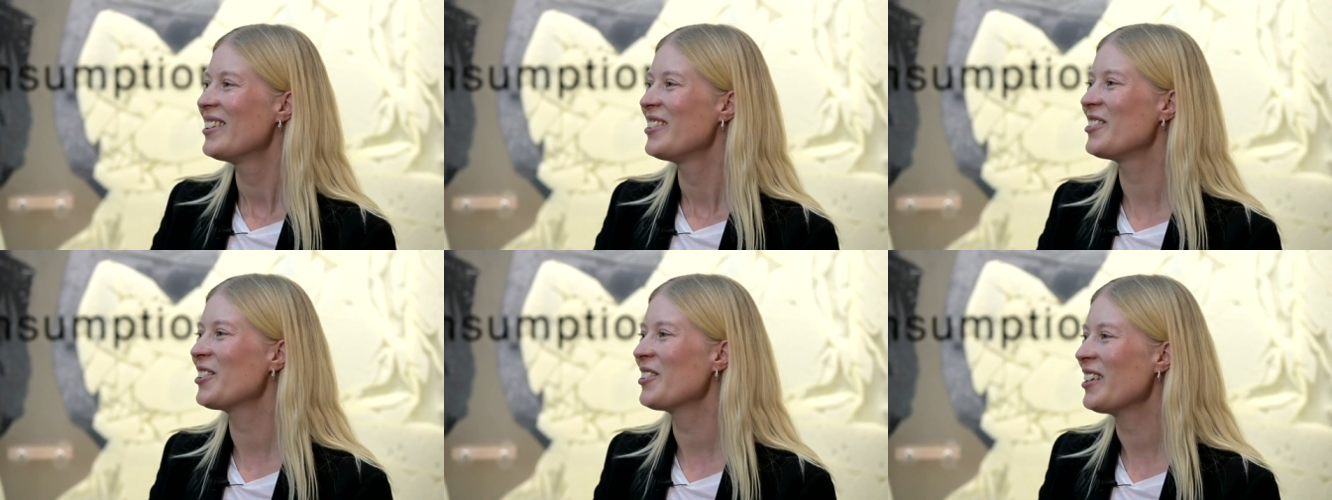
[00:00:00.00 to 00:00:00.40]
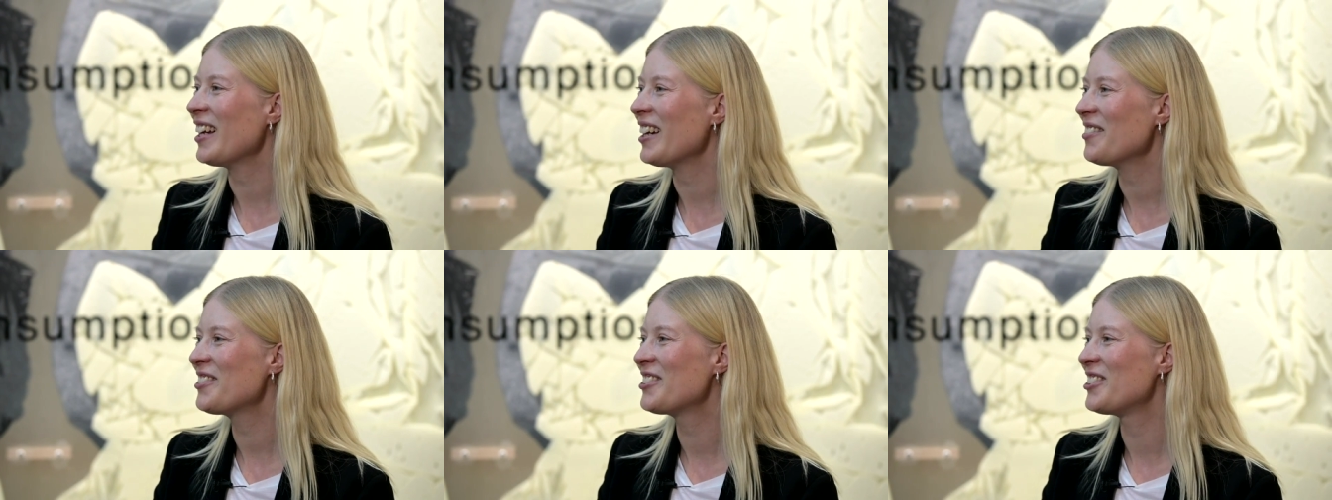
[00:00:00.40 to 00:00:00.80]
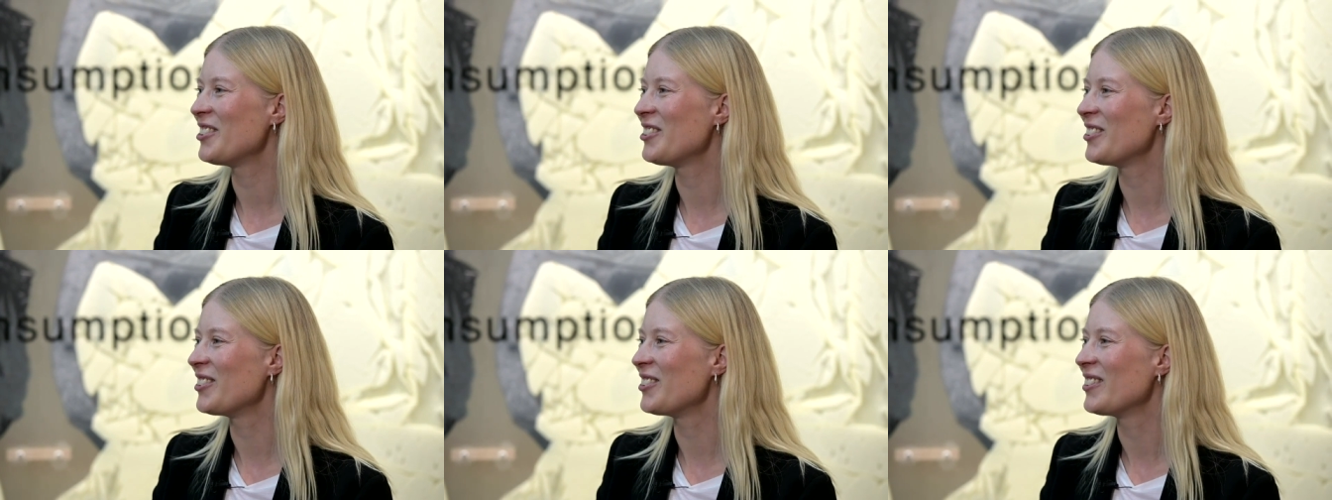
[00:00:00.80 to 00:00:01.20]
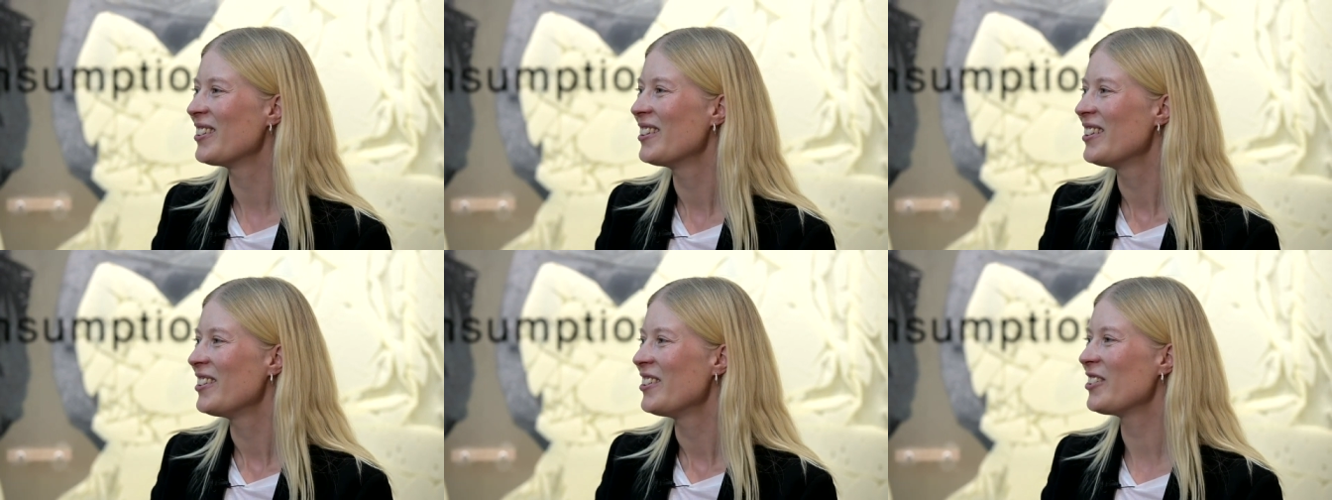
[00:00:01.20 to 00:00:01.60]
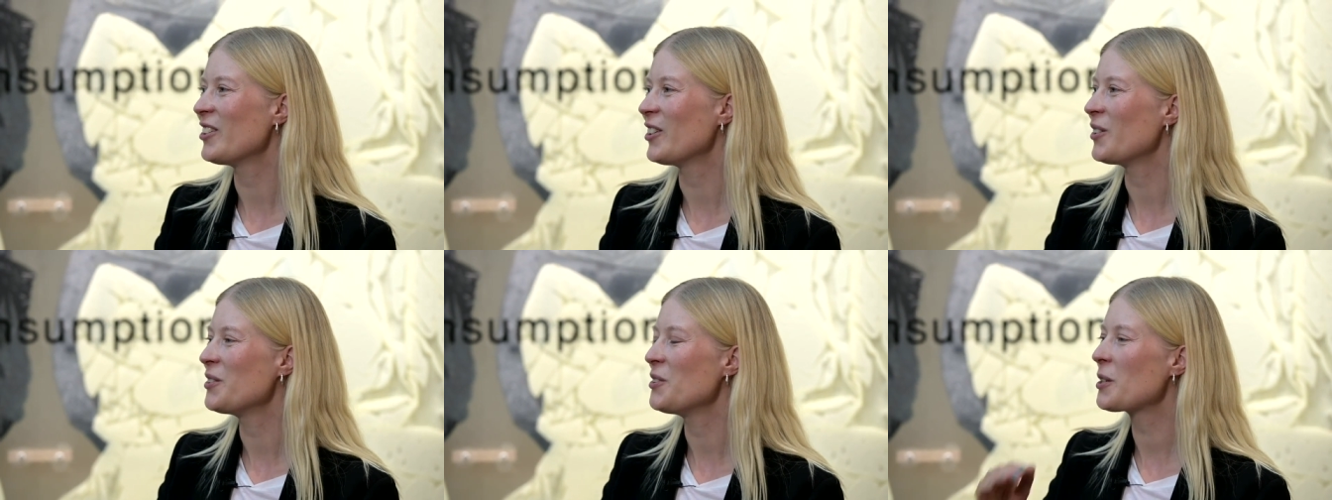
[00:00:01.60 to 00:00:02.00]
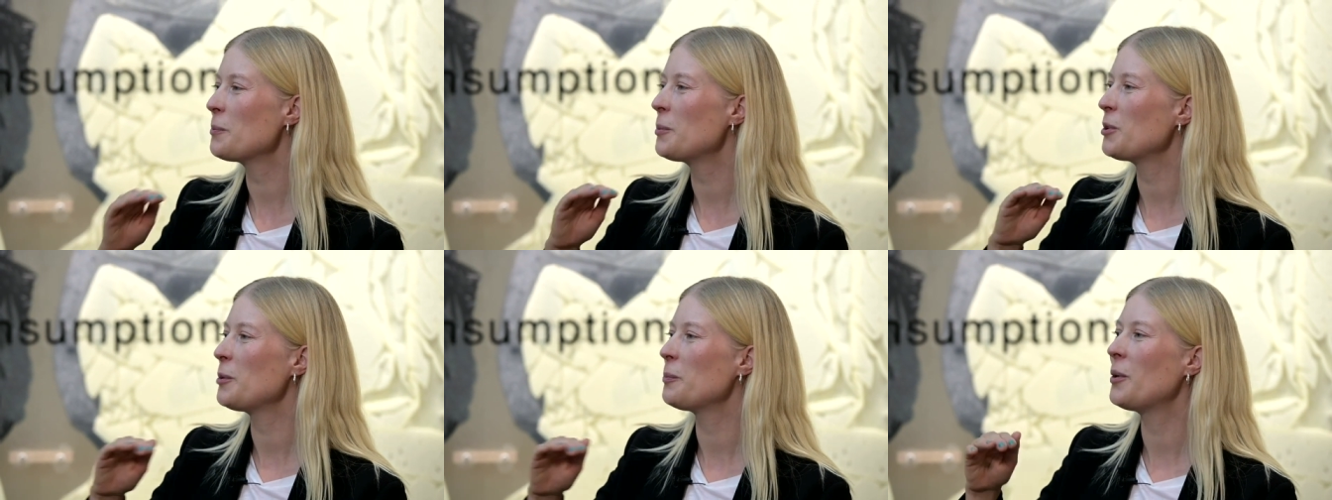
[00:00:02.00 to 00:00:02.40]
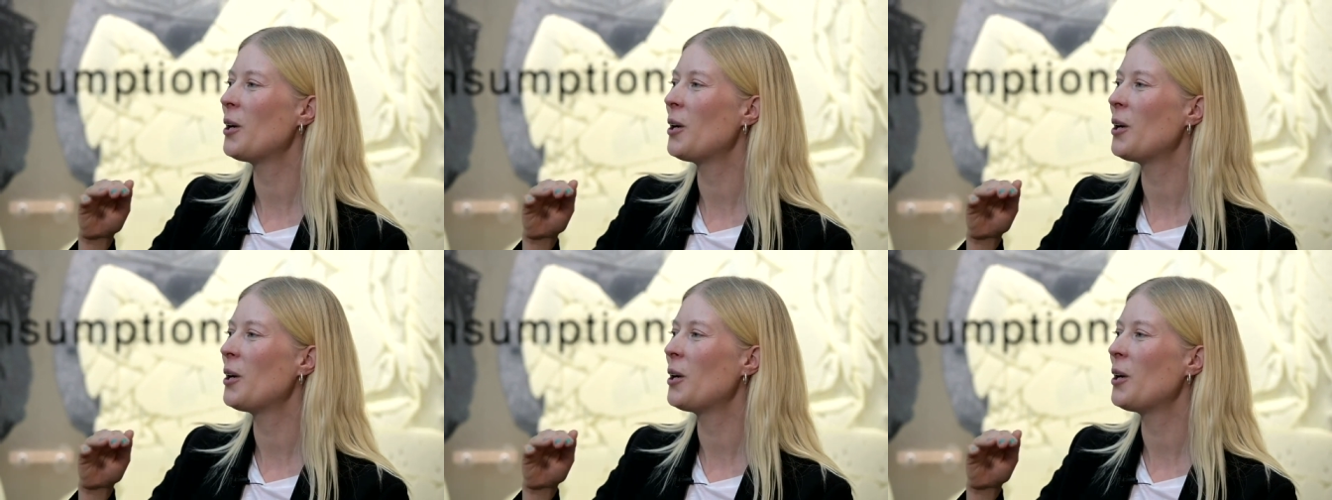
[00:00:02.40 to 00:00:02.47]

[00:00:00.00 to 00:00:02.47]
you don't have to, you know, you can put a